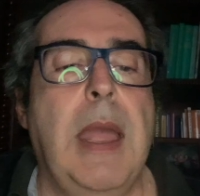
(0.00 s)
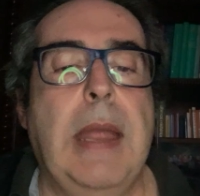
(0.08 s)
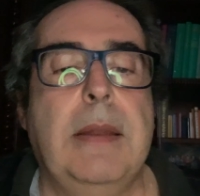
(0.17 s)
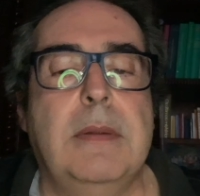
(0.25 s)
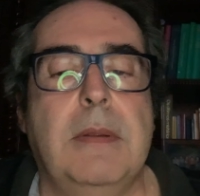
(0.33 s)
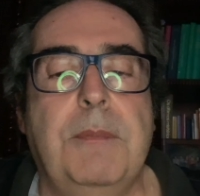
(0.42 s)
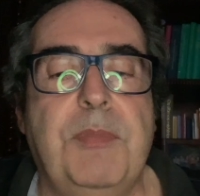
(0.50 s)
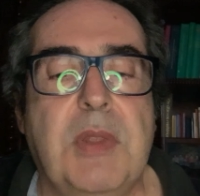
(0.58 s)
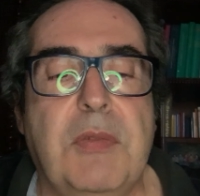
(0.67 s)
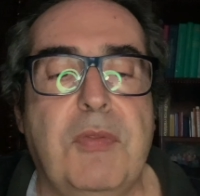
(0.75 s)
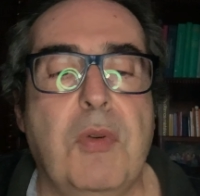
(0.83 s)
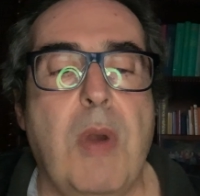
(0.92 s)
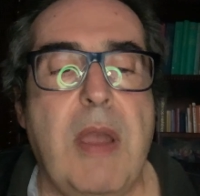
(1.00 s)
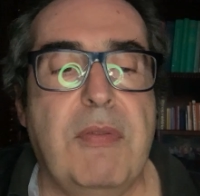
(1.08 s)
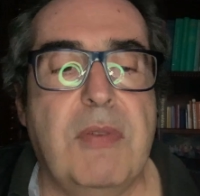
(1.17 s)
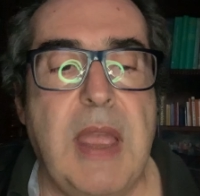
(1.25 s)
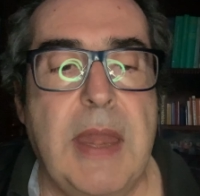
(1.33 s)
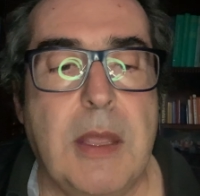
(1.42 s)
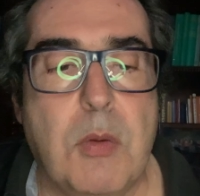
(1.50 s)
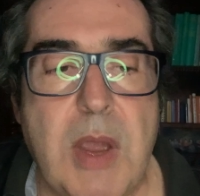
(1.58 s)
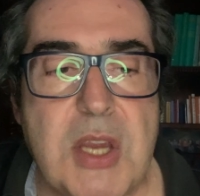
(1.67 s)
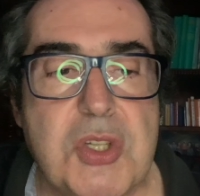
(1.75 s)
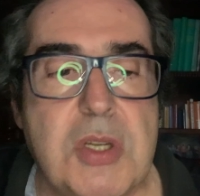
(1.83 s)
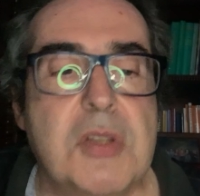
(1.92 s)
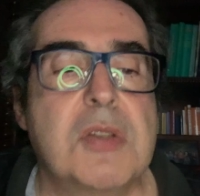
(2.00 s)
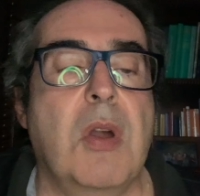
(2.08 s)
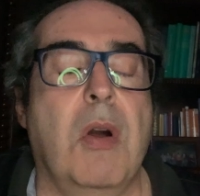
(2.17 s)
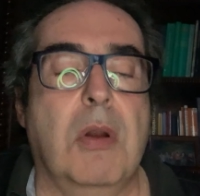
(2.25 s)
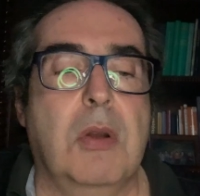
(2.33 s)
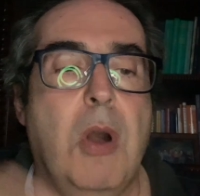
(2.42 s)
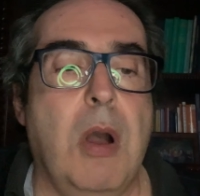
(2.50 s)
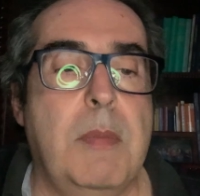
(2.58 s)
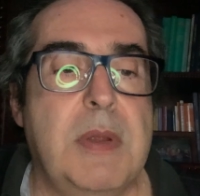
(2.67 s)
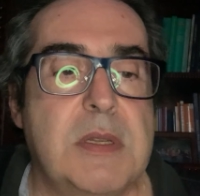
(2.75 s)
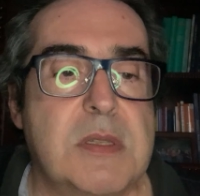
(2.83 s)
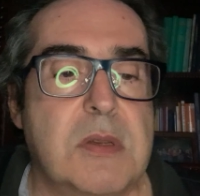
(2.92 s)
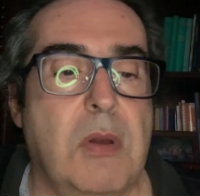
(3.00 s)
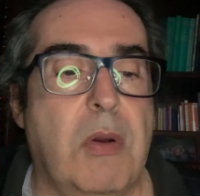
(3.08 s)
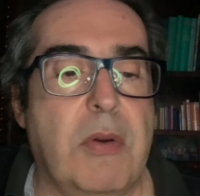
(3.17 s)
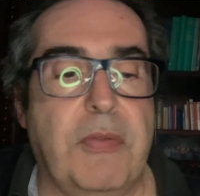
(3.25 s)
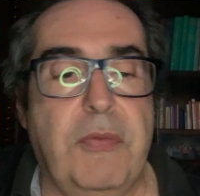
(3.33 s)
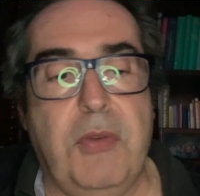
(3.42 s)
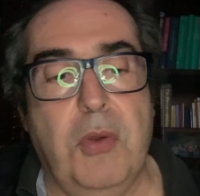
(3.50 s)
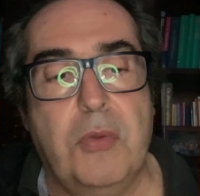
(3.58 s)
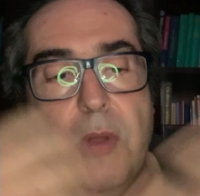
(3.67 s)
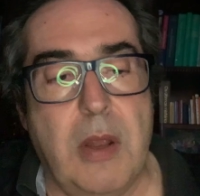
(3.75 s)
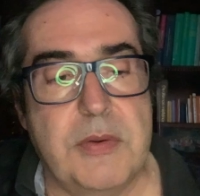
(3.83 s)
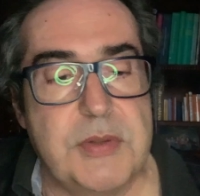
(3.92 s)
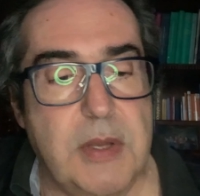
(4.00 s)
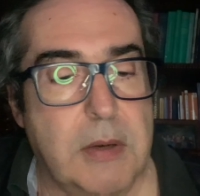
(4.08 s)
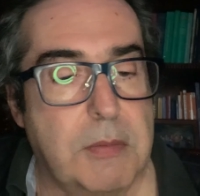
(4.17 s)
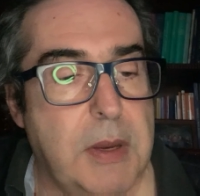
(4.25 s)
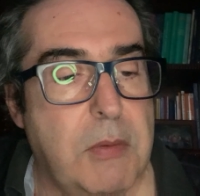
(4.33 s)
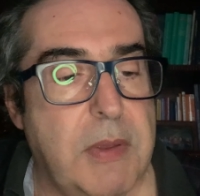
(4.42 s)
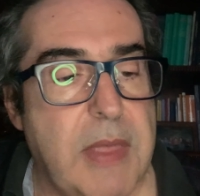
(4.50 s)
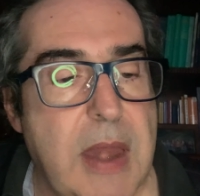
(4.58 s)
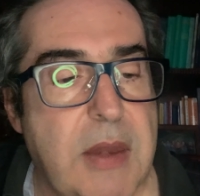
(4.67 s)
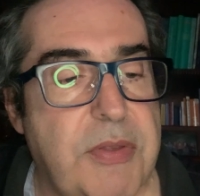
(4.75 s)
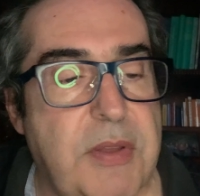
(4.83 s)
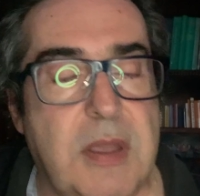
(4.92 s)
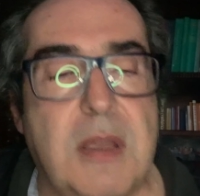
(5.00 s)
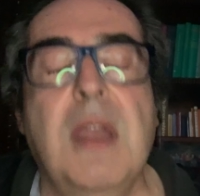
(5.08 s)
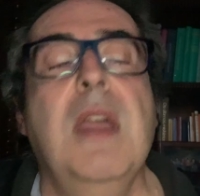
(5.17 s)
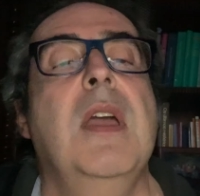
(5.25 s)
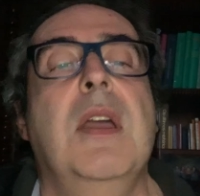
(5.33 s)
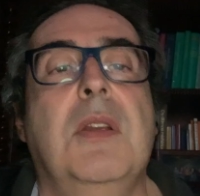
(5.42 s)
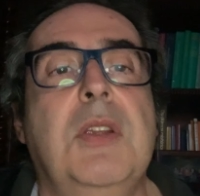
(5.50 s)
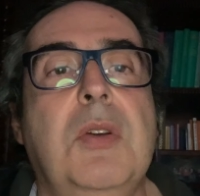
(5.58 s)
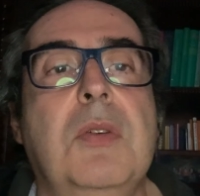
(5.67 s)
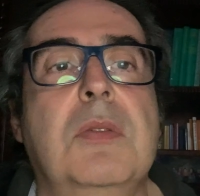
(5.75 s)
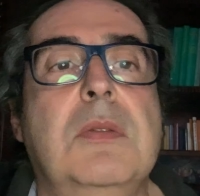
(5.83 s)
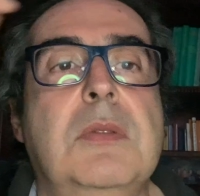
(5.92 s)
and if you have any questions or comments, or if you don't agree with anything, you